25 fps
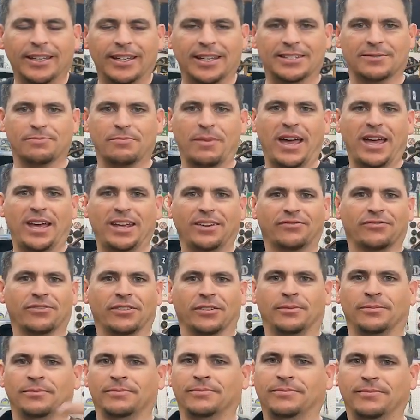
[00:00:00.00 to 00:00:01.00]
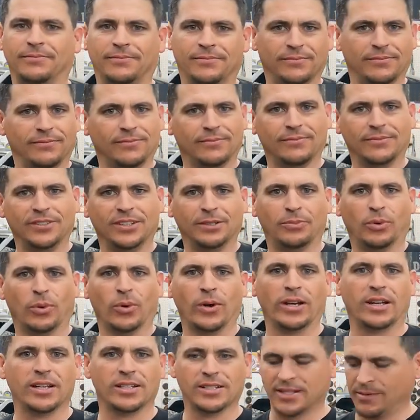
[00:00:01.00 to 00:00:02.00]
It's made from your
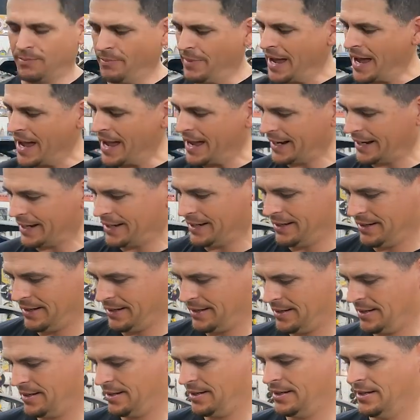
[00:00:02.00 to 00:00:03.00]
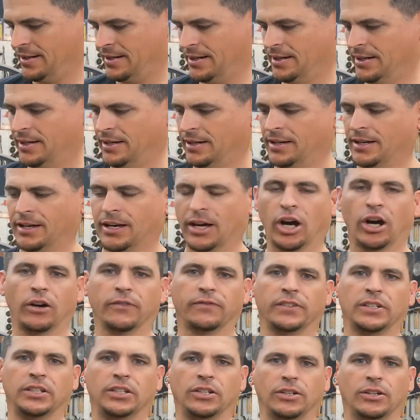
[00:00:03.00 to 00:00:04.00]
boy Dusty Mac.
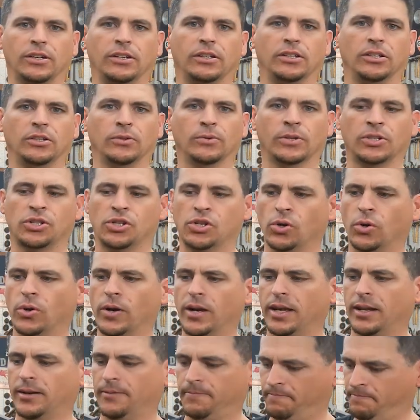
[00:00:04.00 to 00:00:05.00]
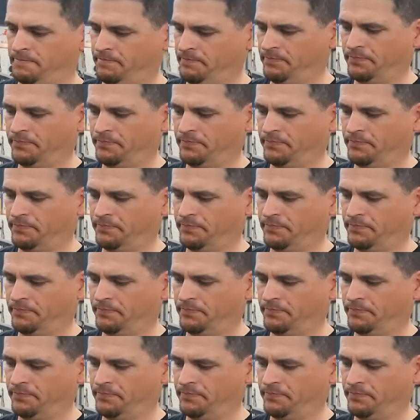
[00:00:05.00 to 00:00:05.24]
Hopefully you enjoy it.